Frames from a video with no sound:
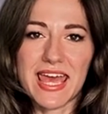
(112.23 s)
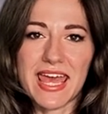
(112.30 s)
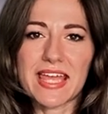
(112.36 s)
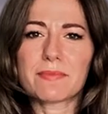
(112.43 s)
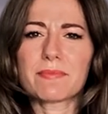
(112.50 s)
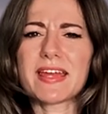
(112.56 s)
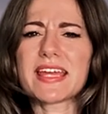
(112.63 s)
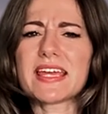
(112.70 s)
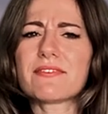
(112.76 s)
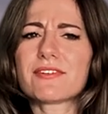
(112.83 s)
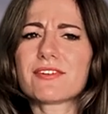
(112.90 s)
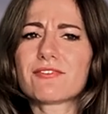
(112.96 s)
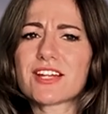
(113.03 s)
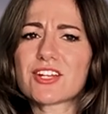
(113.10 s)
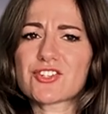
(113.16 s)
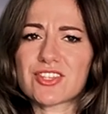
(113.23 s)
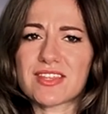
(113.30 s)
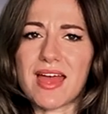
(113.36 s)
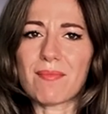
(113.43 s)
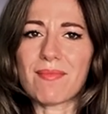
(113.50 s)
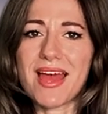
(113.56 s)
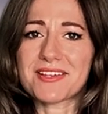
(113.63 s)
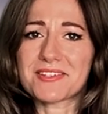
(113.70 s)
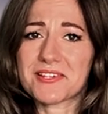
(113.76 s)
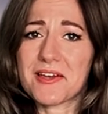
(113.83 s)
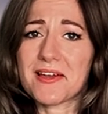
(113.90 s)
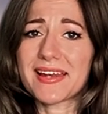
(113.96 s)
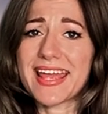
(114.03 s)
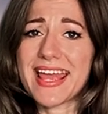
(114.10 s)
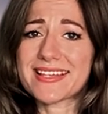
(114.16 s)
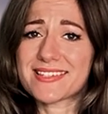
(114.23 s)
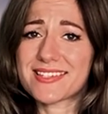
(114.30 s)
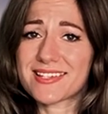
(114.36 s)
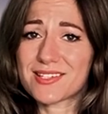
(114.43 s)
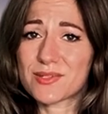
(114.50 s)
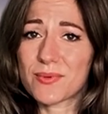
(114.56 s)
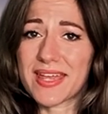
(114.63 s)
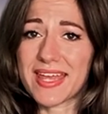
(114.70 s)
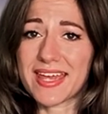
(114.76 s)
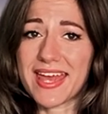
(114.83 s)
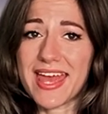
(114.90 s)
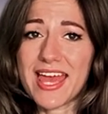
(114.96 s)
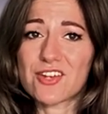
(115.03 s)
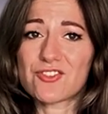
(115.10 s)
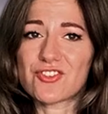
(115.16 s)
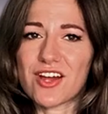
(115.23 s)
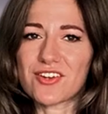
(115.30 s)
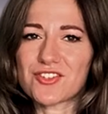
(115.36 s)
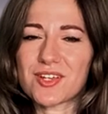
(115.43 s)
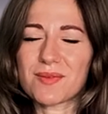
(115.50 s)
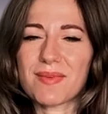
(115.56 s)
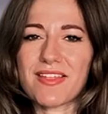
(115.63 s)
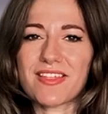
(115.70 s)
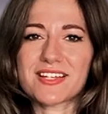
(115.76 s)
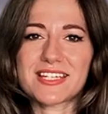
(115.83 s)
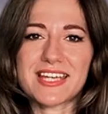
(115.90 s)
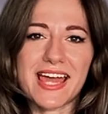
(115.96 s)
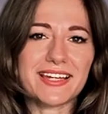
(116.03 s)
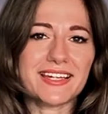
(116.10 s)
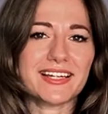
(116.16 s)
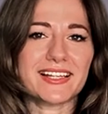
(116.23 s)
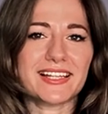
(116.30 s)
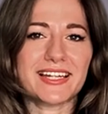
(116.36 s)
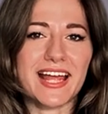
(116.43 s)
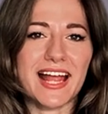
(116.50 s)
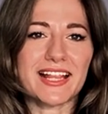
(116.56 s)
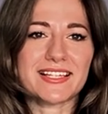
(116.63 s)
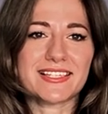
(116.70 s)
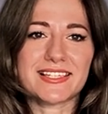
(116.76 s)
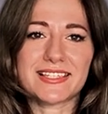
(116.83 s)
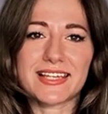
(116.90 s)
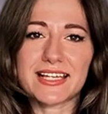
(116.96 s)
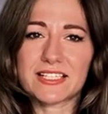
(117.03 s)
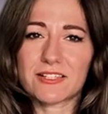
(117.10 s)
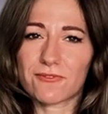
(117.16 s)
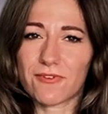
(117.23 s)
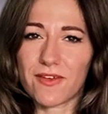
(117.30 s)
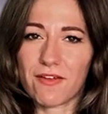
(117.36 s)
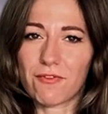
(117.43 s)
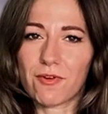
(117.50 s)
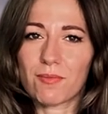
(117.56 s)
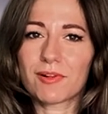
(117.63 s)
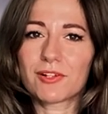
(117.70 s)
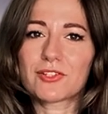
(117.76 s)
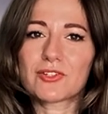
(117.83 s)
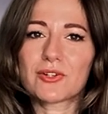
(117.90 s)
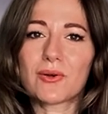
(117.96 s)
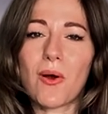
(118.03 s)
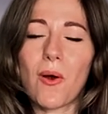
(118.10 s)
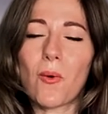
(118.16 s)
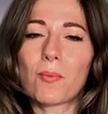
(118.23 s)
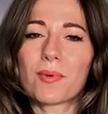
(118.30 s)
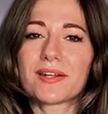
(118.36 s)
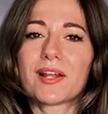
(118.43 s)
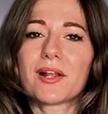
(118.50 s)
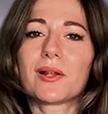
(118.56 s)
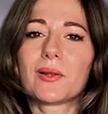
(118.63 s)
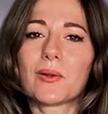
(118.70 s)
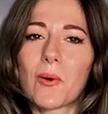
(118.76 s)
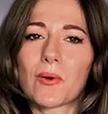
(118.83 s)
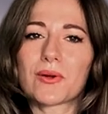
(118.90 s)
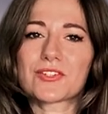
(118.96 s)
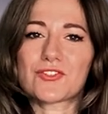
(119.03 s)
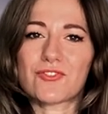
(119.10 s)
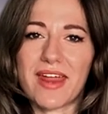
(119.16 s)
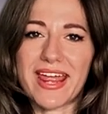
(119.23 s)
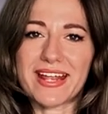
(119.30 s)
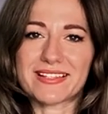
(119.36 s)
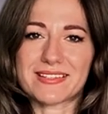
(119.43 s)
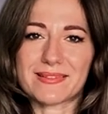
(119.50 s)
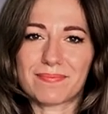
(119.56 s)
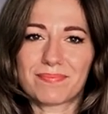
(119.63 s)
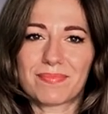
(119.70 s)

It may even reach them as early as this week. Judging by the technical analysis, it's favorable to open long trades.